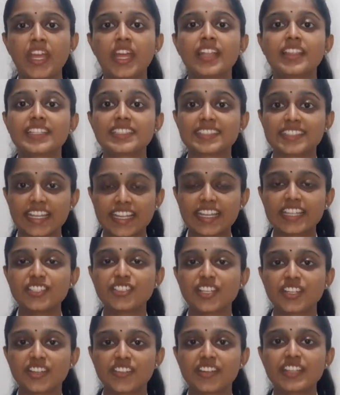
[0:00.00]
The second
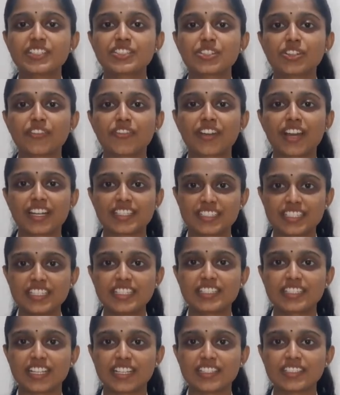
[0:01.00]
generation of CAR
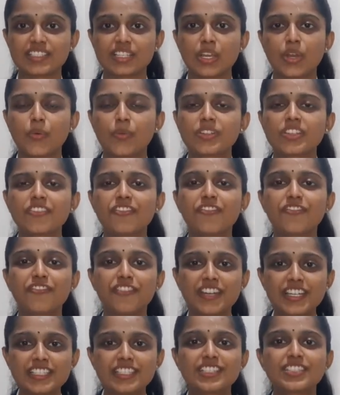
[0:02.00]
T-cells were the
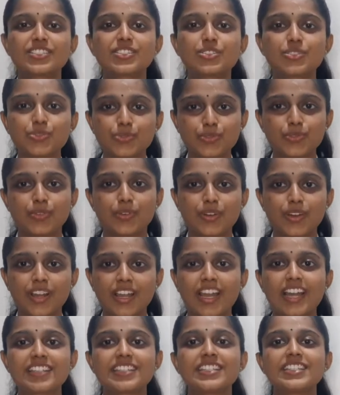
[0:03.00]
first 2
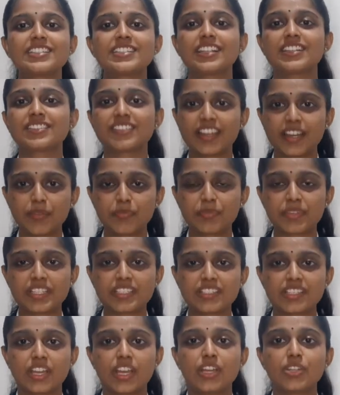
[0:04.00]
CAR T-cell
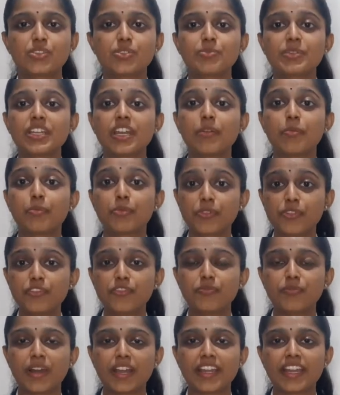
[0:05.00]
therapies to be
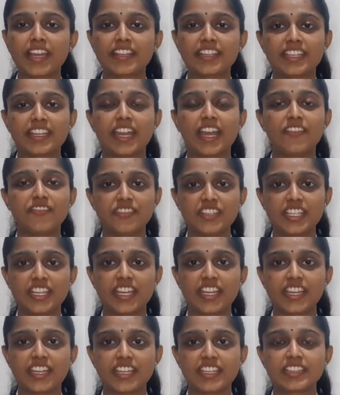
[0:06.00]
approved by the
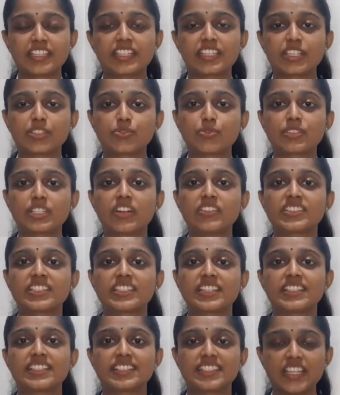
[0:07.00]
FDA in the year
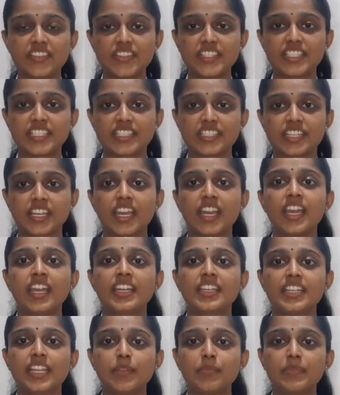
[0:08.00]
2017,
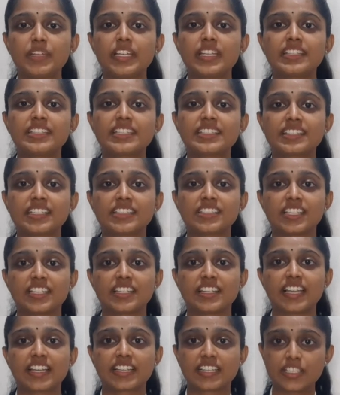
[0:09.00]
namely
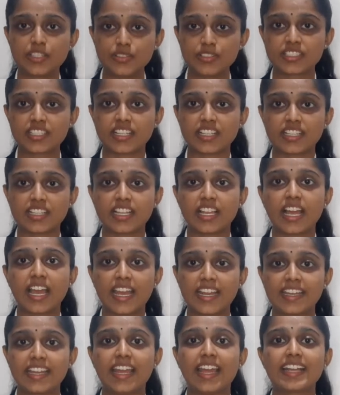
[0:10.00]
tisagenlecleucel
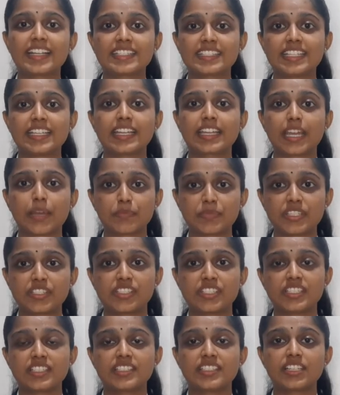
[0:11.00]
and
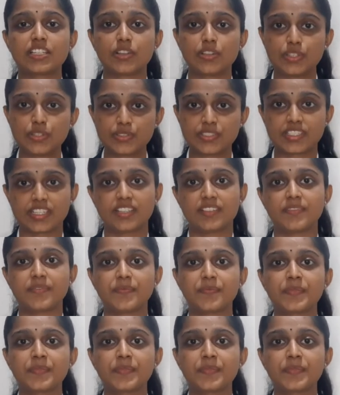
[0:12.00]
exicaptogen ciloleucel.